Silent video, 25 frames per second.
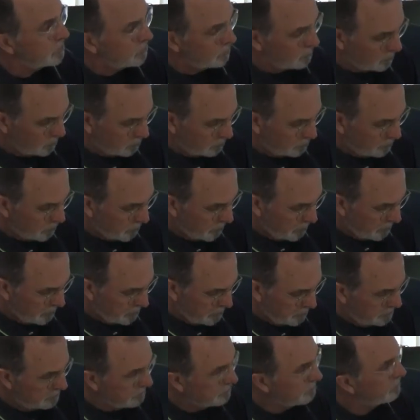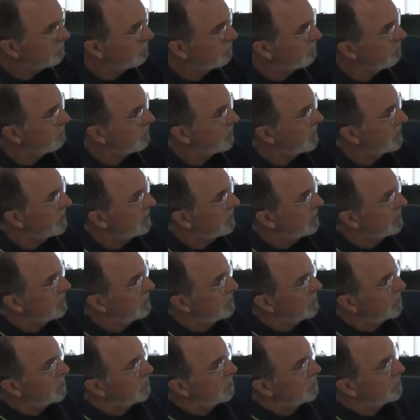would be
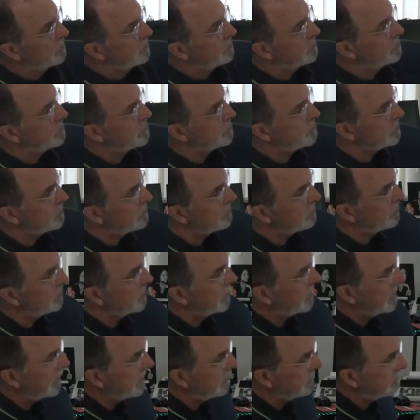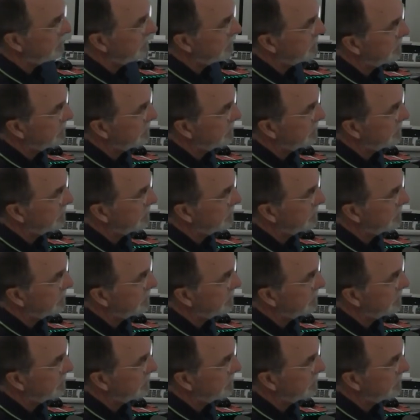to show that